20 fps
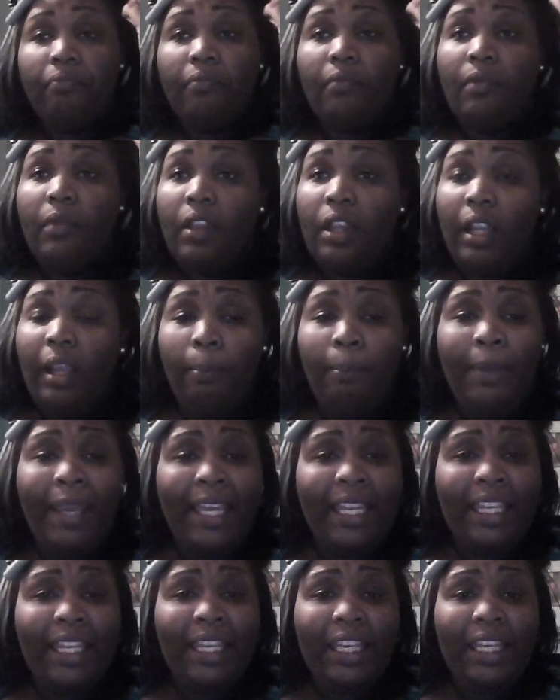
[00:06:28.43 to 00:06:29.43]

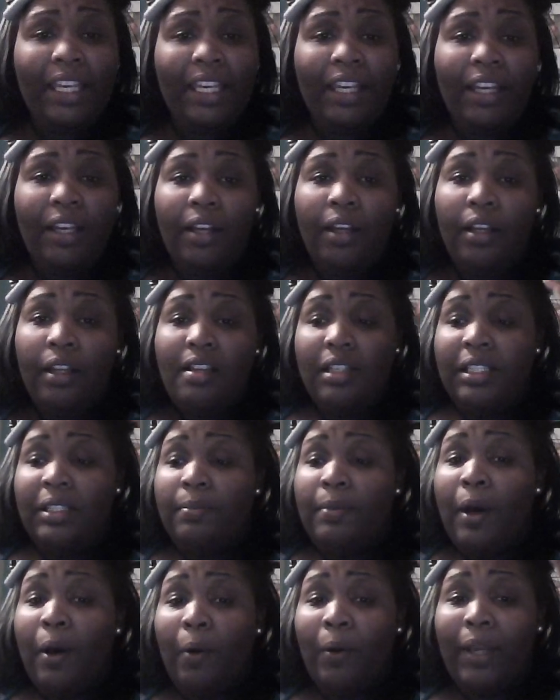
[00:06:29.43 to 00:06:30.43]
media,
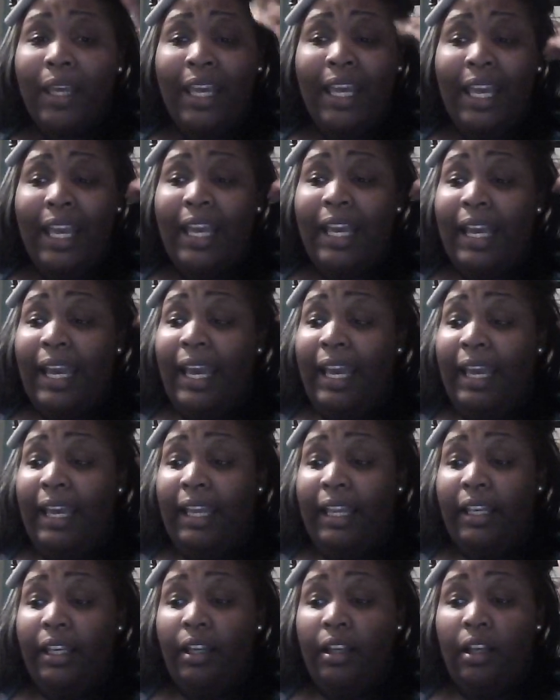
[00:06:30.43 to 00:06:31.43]
smoking
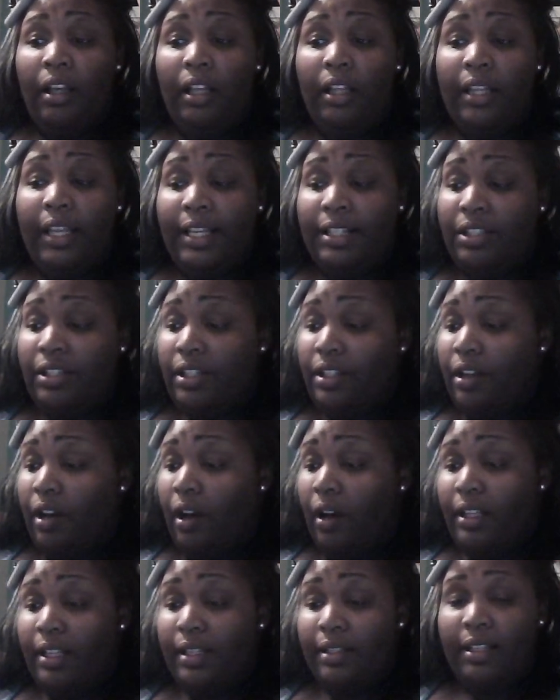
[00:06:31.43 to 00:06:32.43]
and alleged all
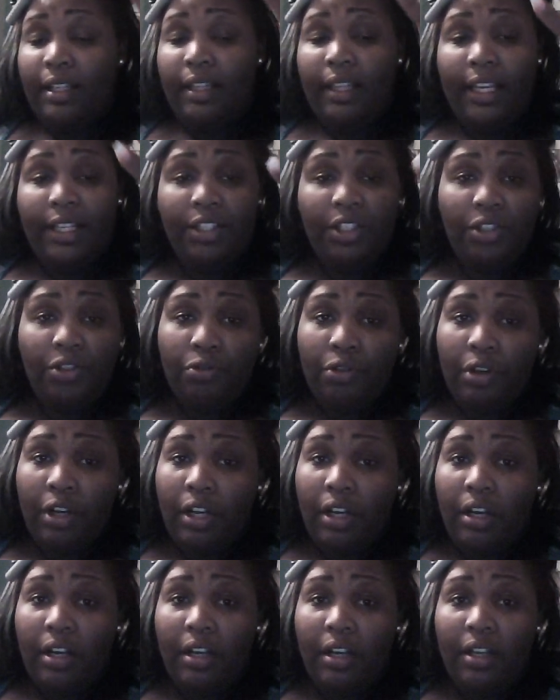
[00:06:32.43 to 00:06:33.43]
these alleged
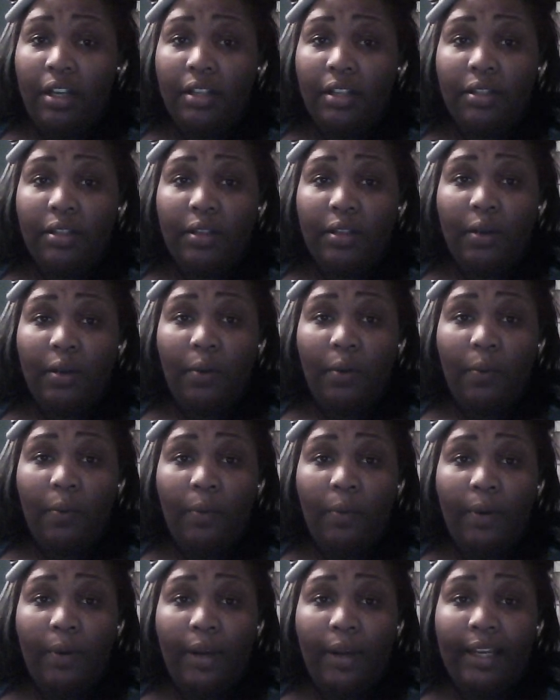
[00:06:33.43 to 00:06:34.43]
drugs or whatnot,
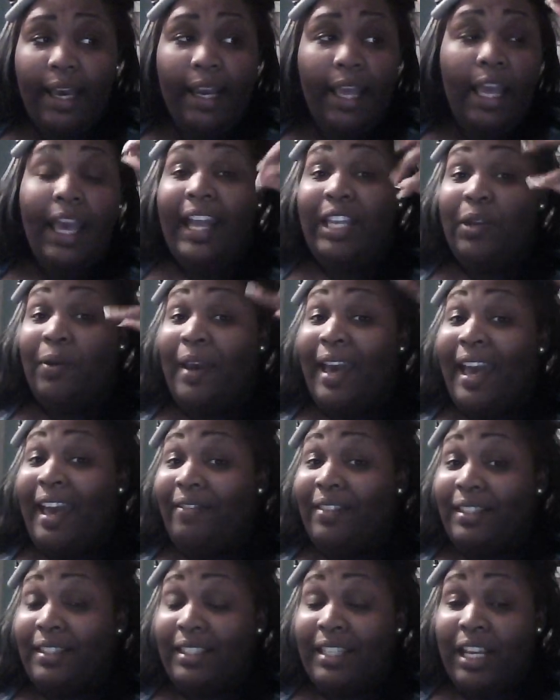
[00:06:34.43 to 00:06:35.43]
and you haven't
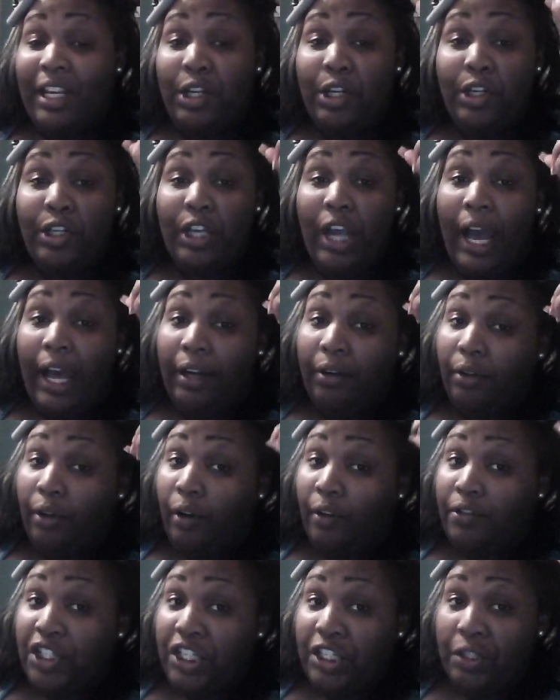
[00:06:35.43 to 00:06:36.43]
seen it. I don't know if
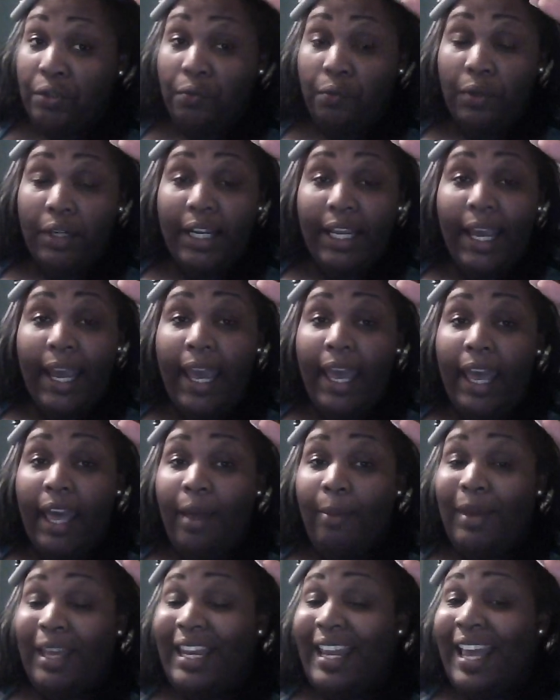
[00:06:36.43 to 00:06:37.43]
she's in rehab. It
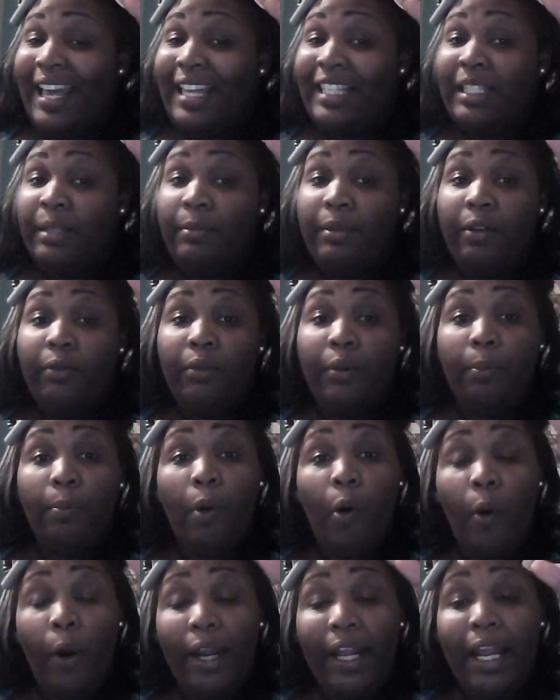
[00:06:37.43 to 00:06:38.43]
hasn't been
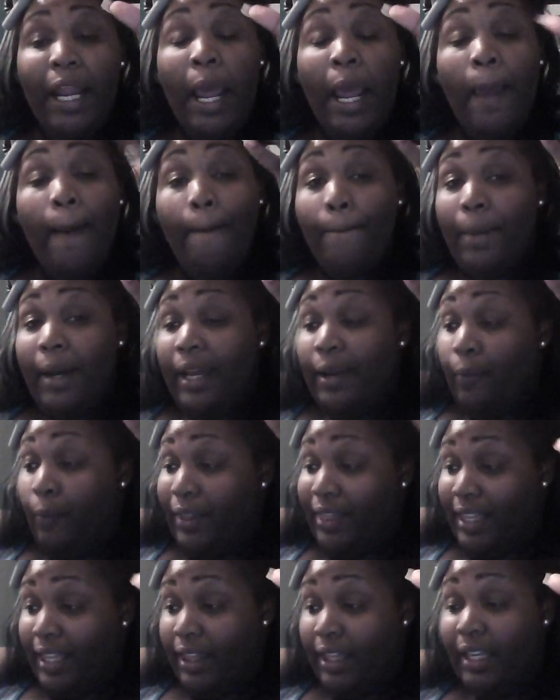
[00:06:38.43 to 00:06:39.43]
reported, but within
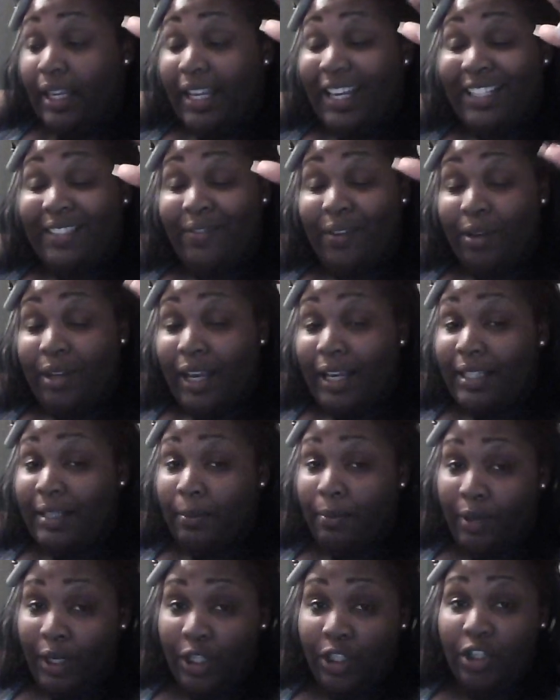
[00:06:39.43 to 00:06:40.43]
the next few days, I'm pretty
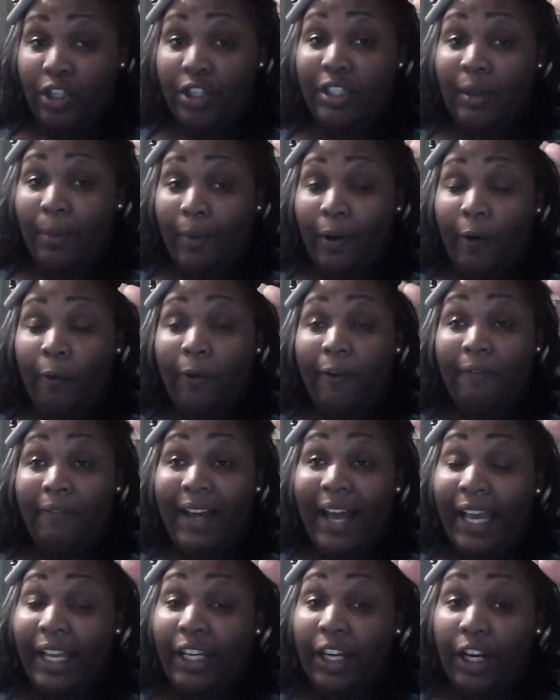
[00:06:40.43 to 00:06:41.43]
sure someone will find
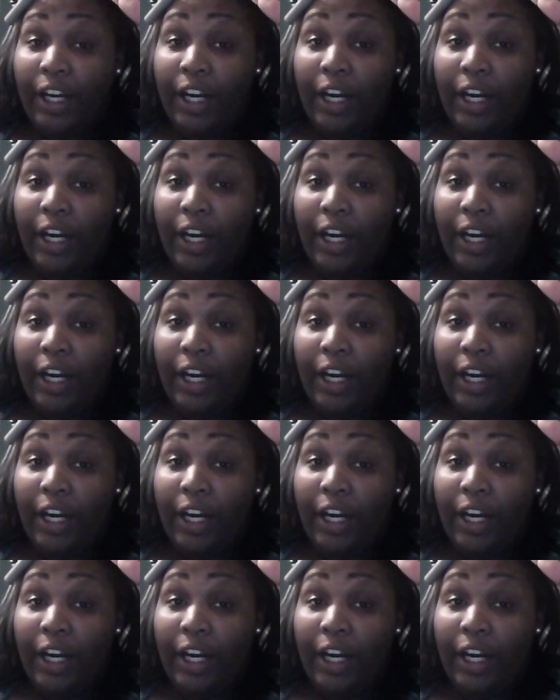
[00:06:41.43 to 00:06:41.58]
her.